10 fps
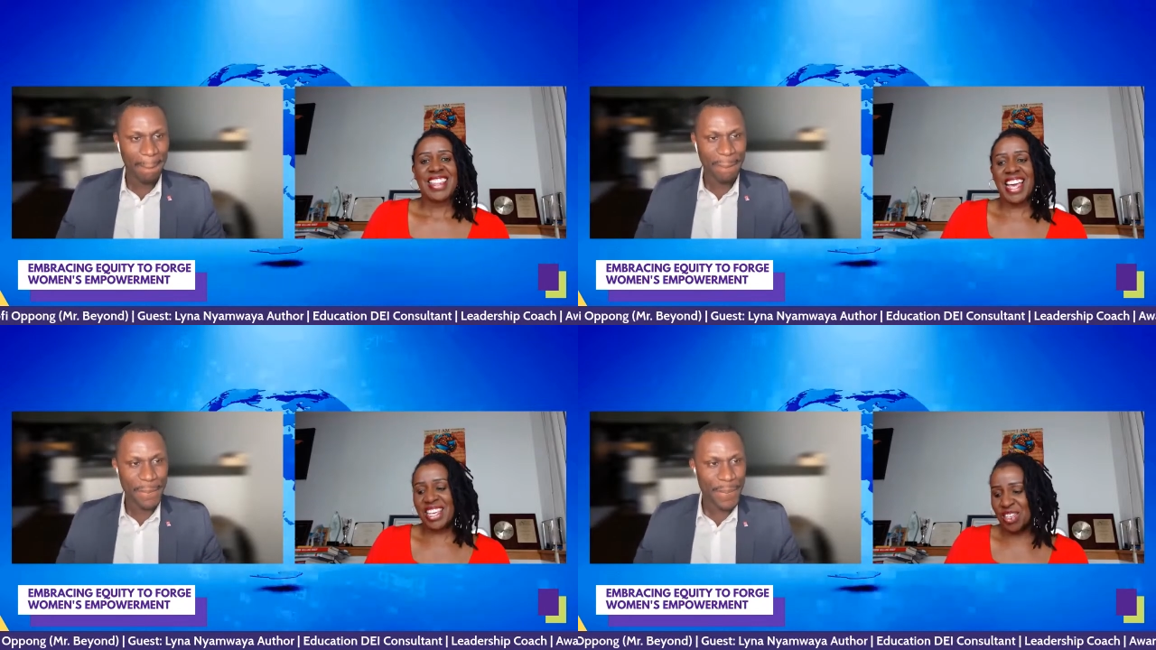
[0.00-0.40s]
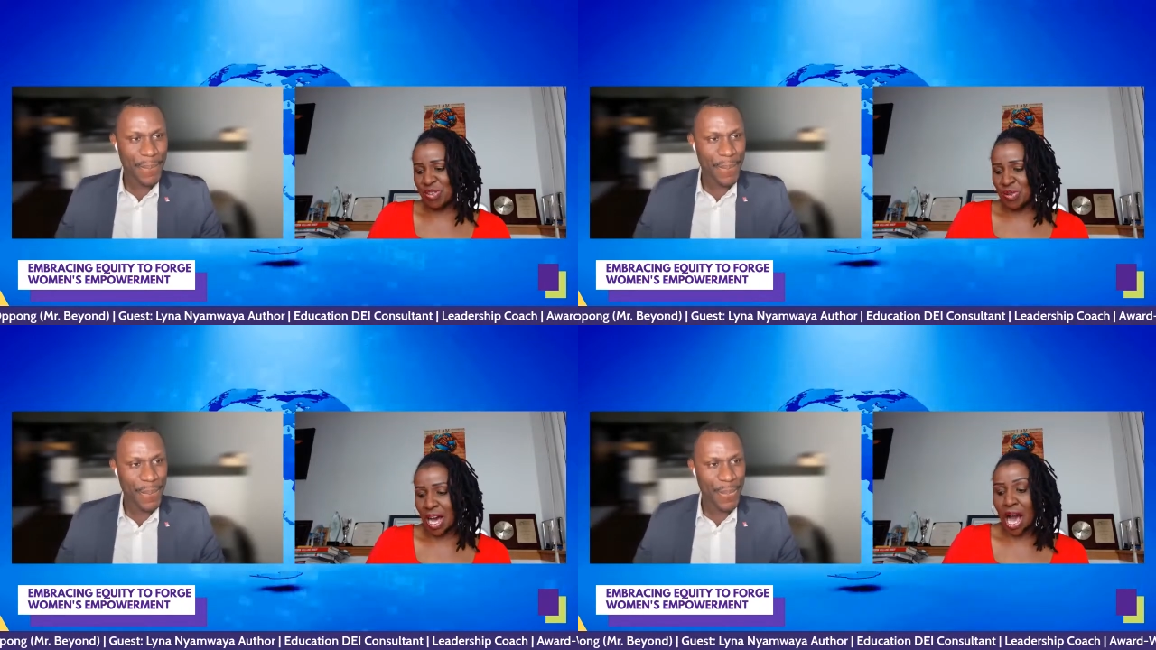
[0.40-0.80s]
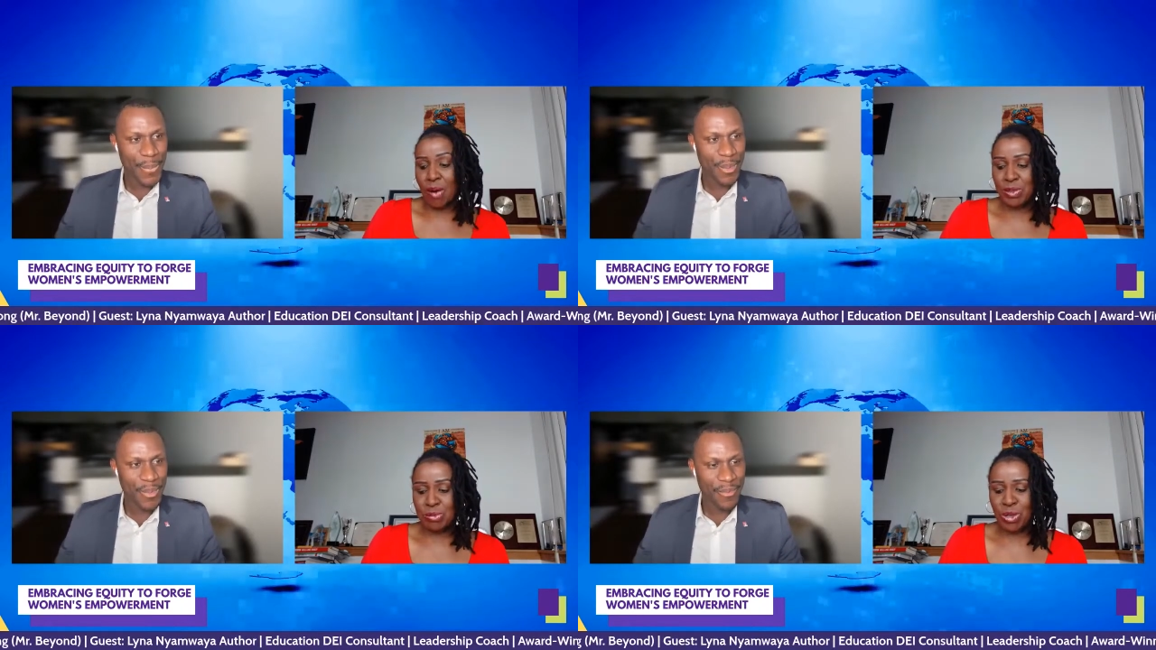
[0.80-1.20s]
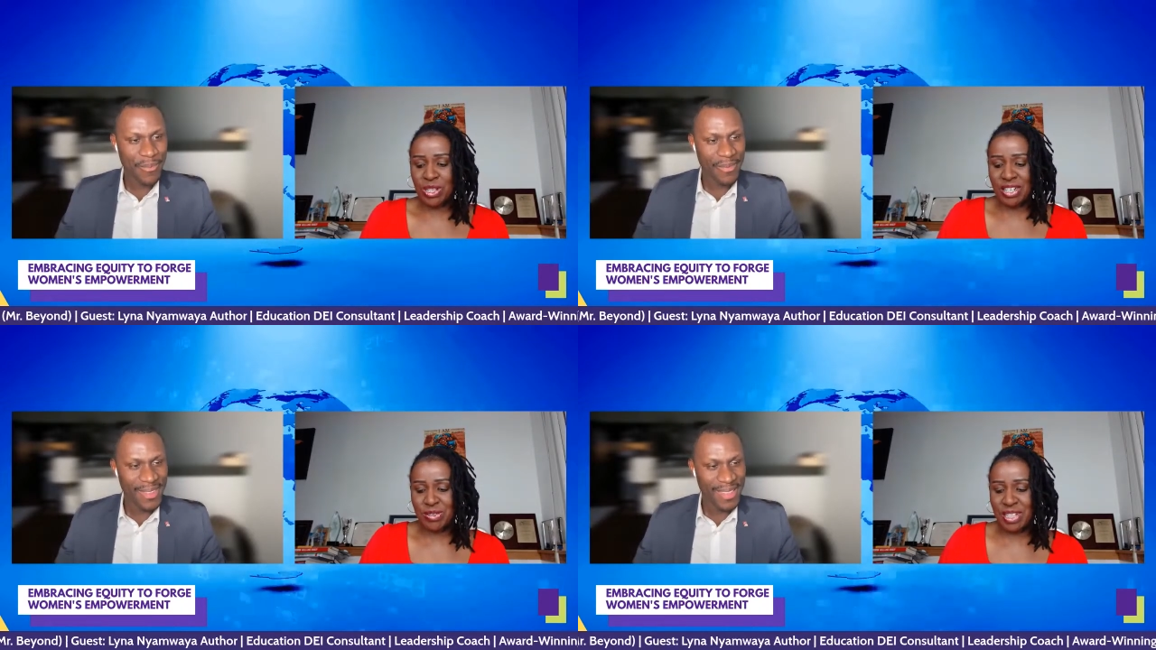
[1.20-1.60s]
Speaker 1: Thank you. I was
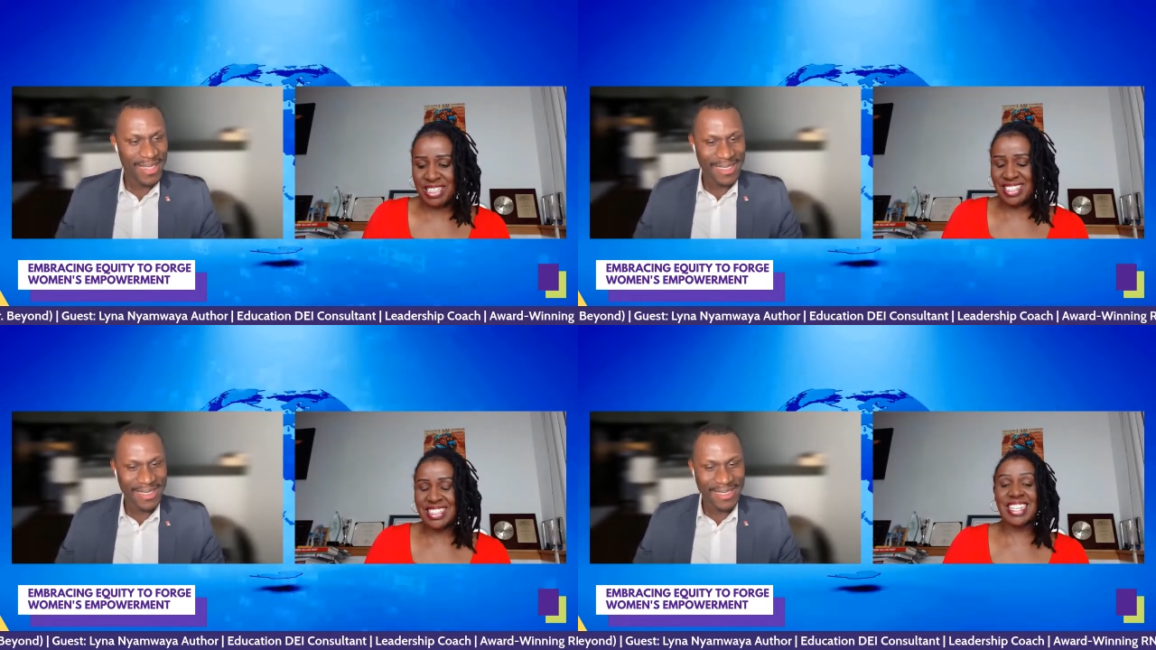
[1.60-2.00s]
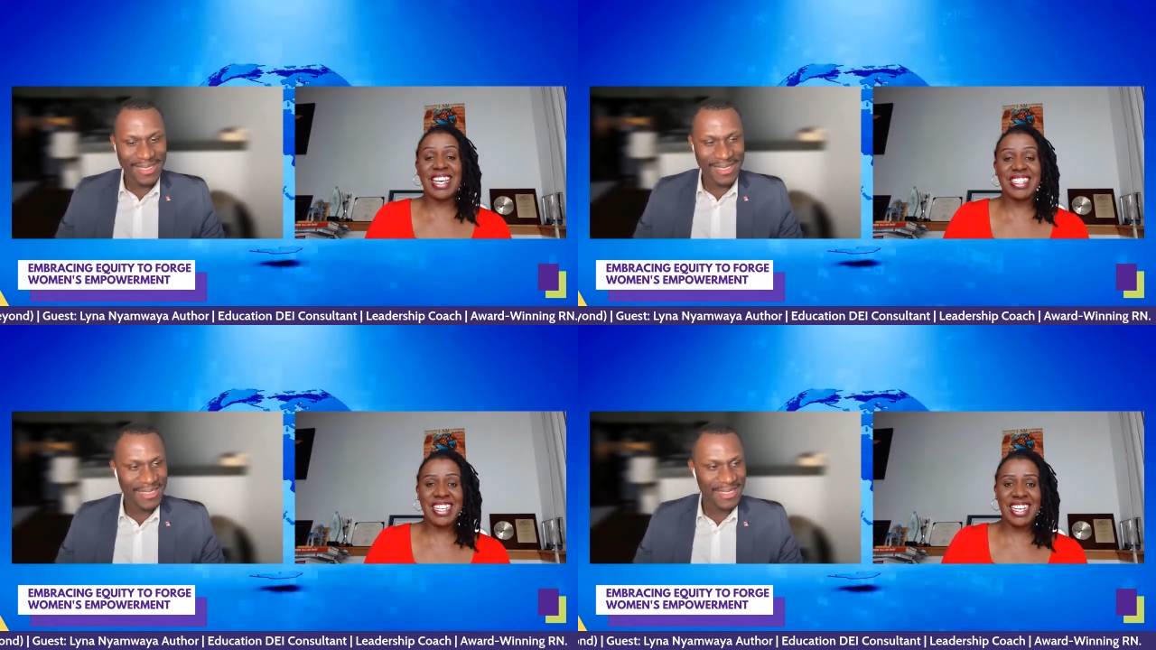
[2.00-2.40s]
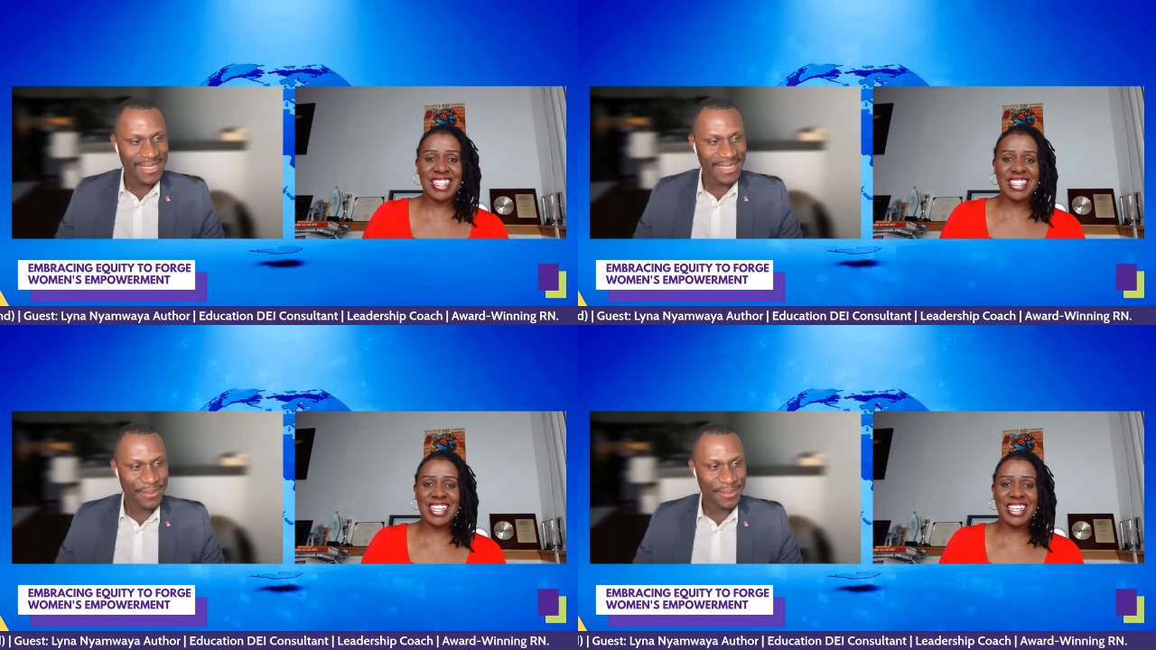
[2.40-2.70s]
born and raised in Kenya,